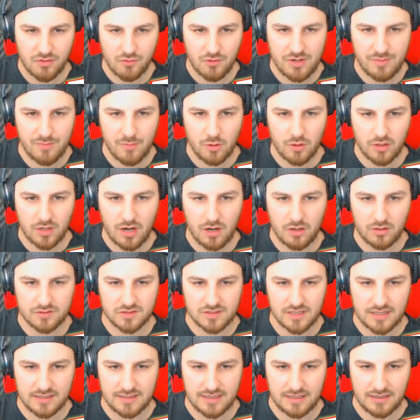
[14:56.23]
Three more
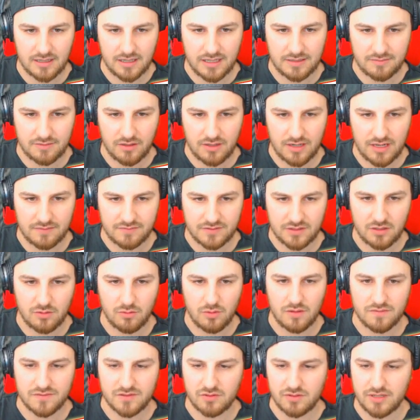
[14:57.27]
goes and then I am going to have to
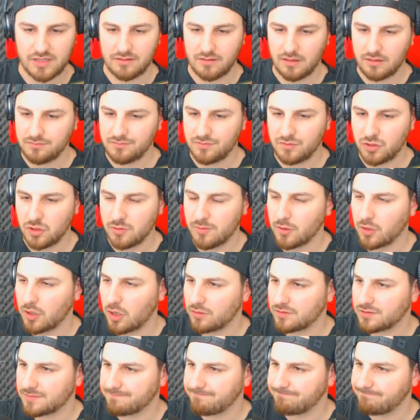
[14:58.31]
go off screen. Oh, two more
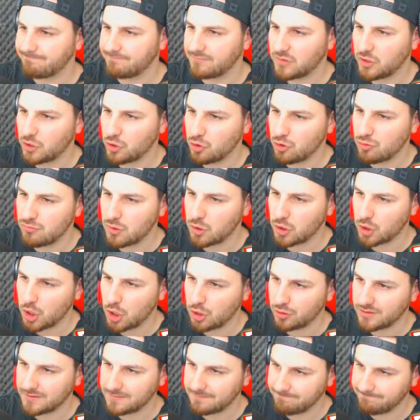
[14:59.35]
goes, two more
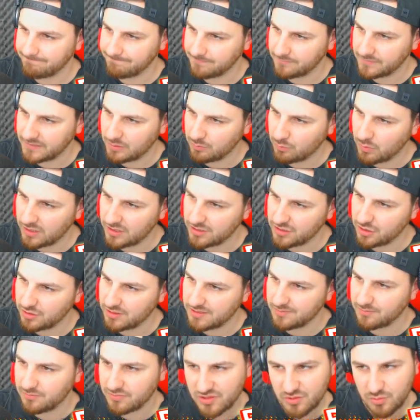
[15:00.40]
goes. Didn't want to
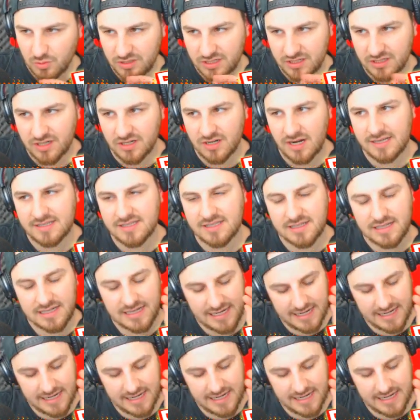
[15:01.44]
do it, just wanted a nice,